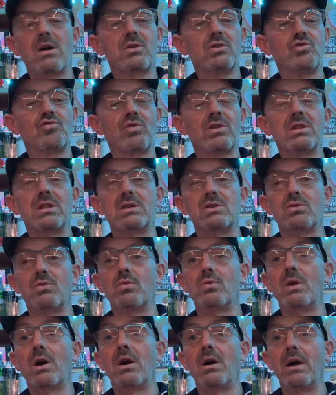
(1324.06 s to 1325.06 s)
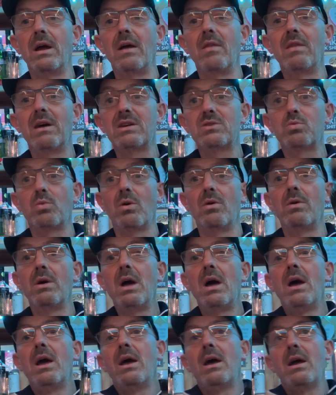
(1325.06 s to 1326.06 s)
drink this all night, and that's what
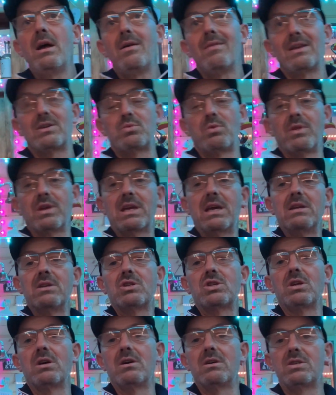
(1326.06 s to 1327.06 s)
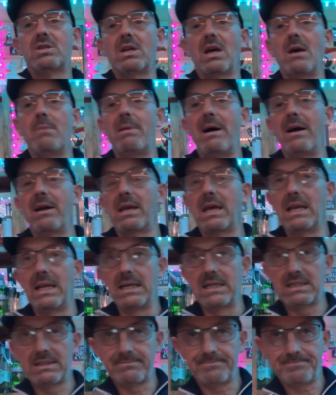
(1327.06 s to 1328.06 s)
the Guinnessers say about
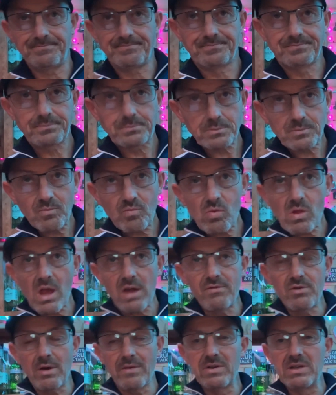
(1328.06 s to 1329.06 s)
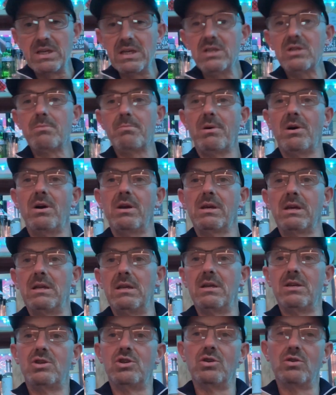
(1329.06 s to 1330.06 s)
Guinness. If you have a decent pint of
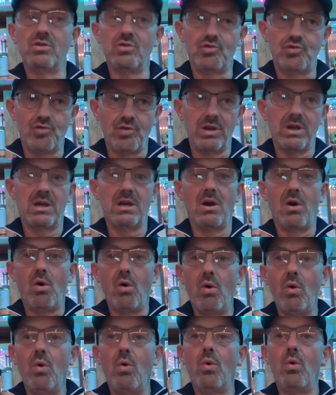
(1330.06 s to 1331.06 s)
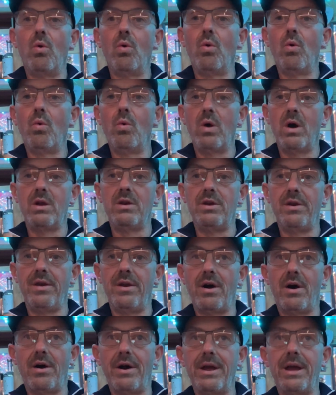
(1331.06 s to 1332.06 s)
Guinness, you could drink it all
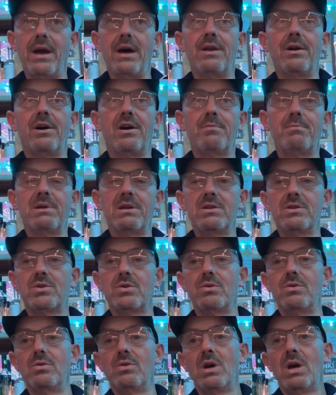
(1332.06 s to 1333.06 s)
night. And I've been to